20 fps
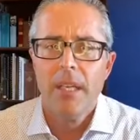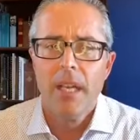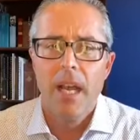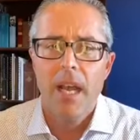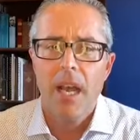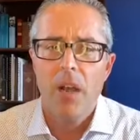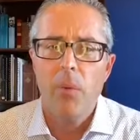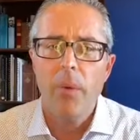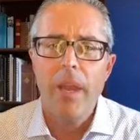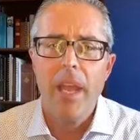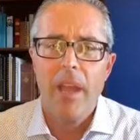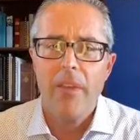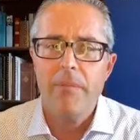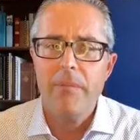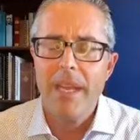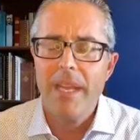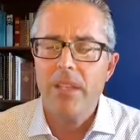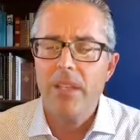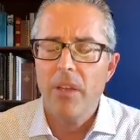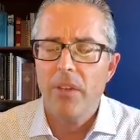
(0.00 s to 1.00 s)
Uh, we have
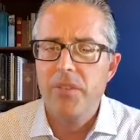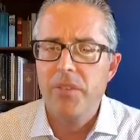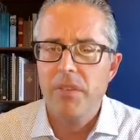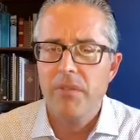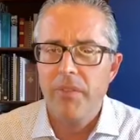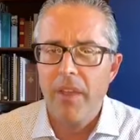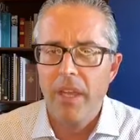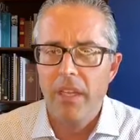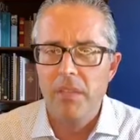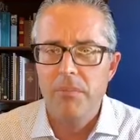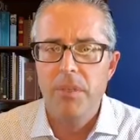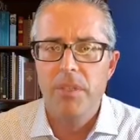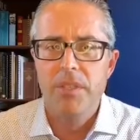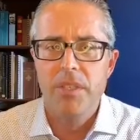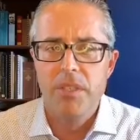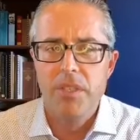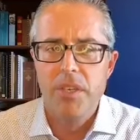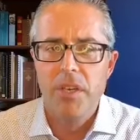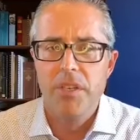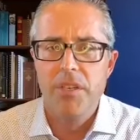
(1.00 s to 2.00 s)
made those available to
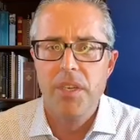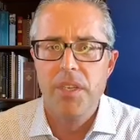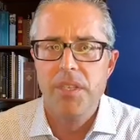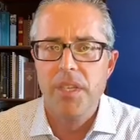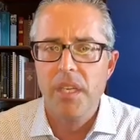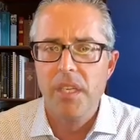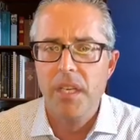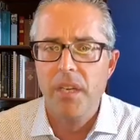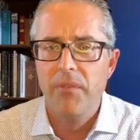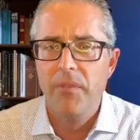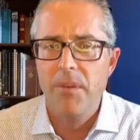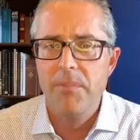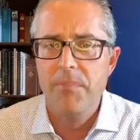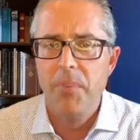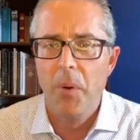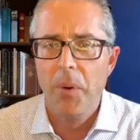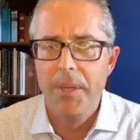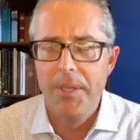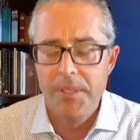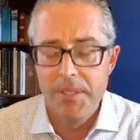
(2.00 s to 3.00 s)
churches at different
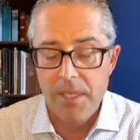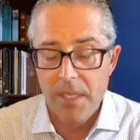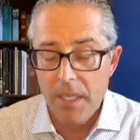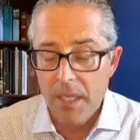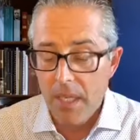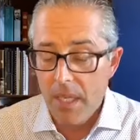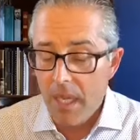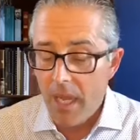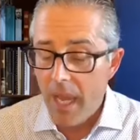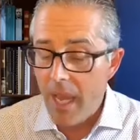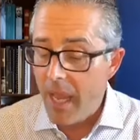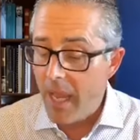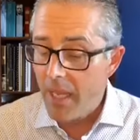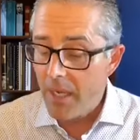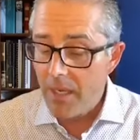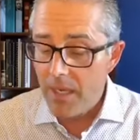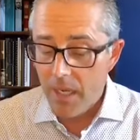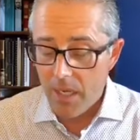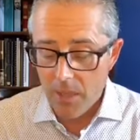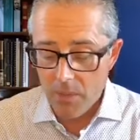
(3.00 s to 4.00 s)
points
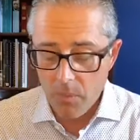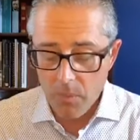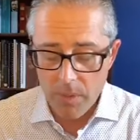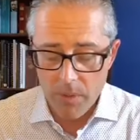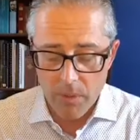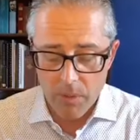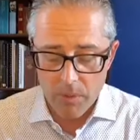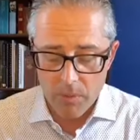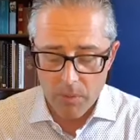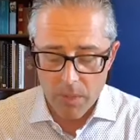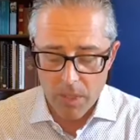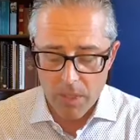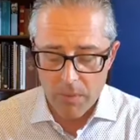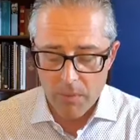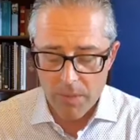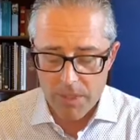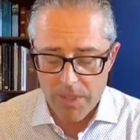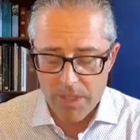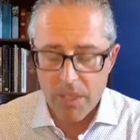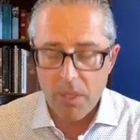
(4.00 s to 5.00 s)
and uh, we'll, we're,
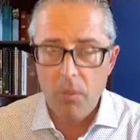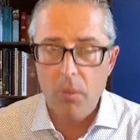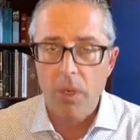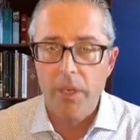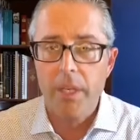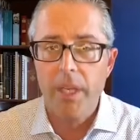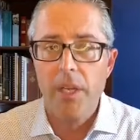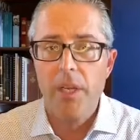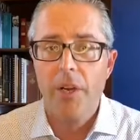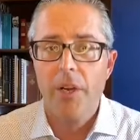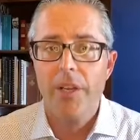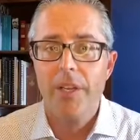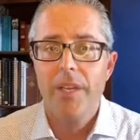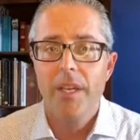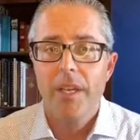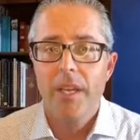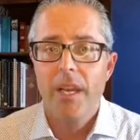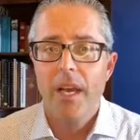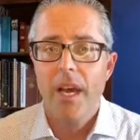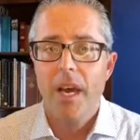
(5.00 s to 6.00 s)
we're still working on
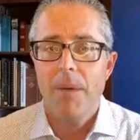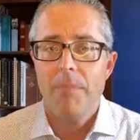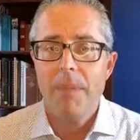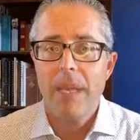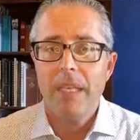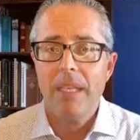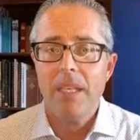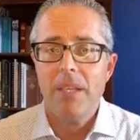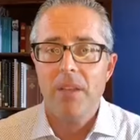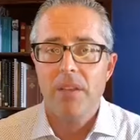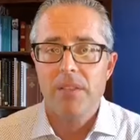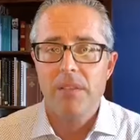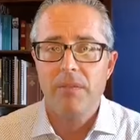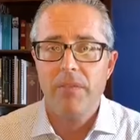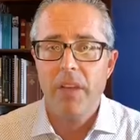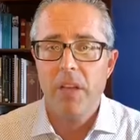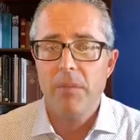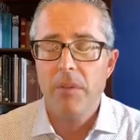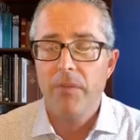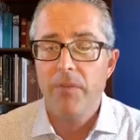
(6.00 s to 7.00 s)
uh, making those
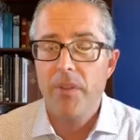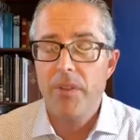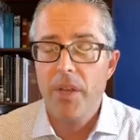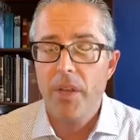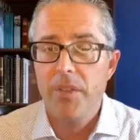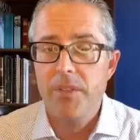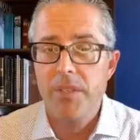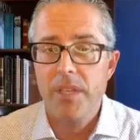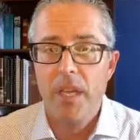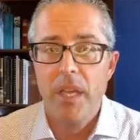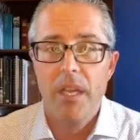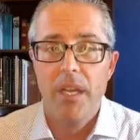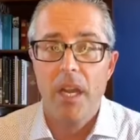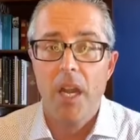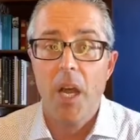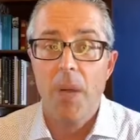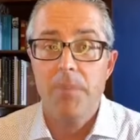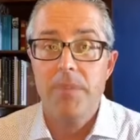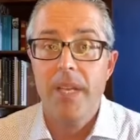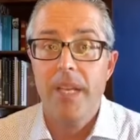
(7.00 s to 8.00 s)
available for those uh, in an
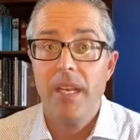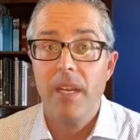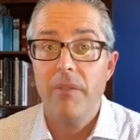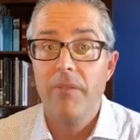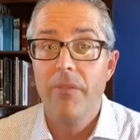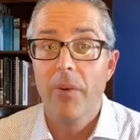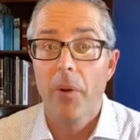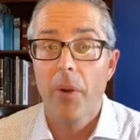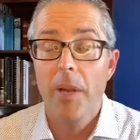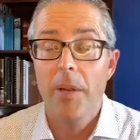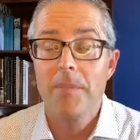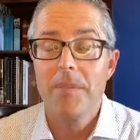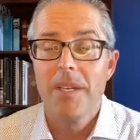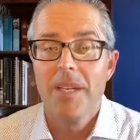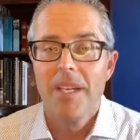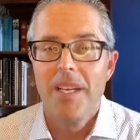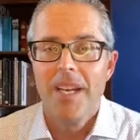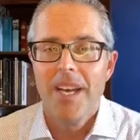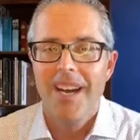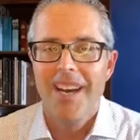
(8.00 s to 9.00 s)
updated form
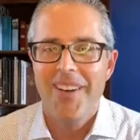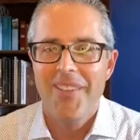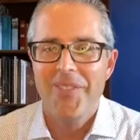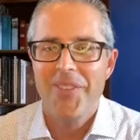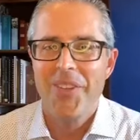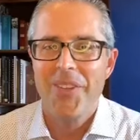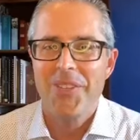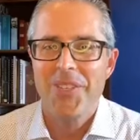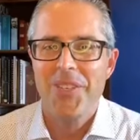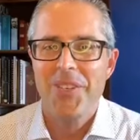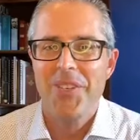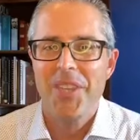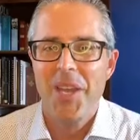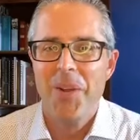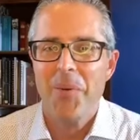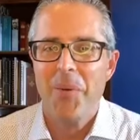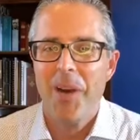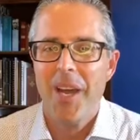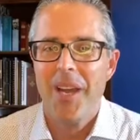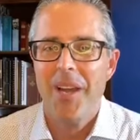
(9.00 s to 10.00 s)
uh, for those of you that
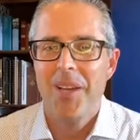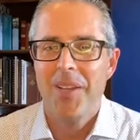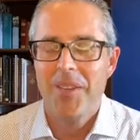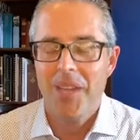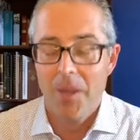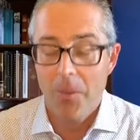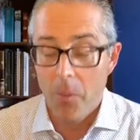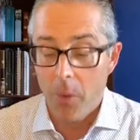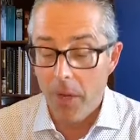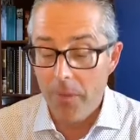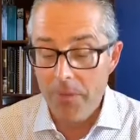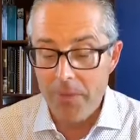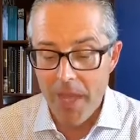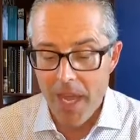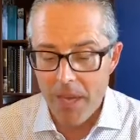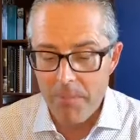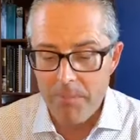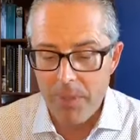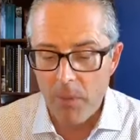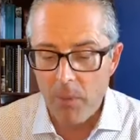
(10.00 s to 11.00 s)
want that want
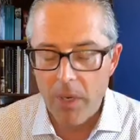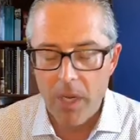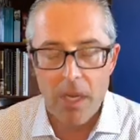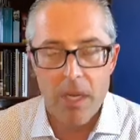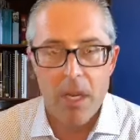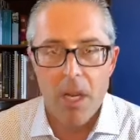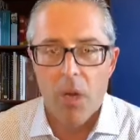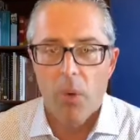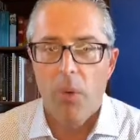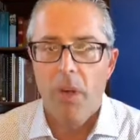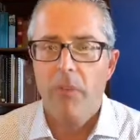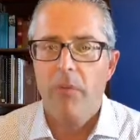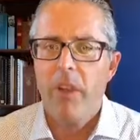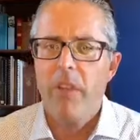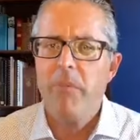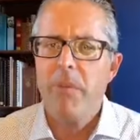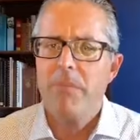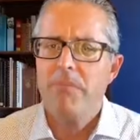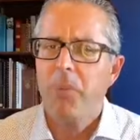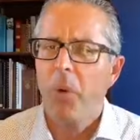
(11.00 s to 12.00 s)
that. But we're, we're
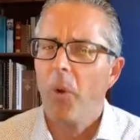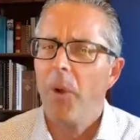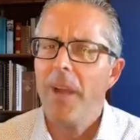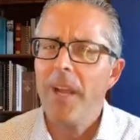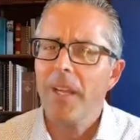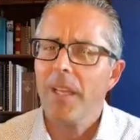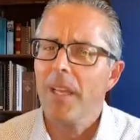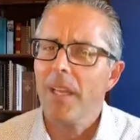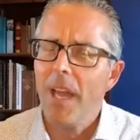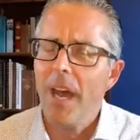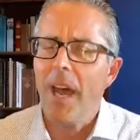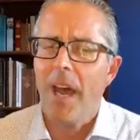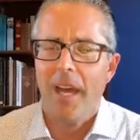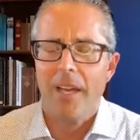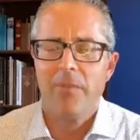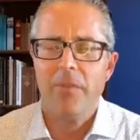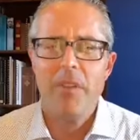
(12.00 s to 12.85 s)
we've been praying a lot.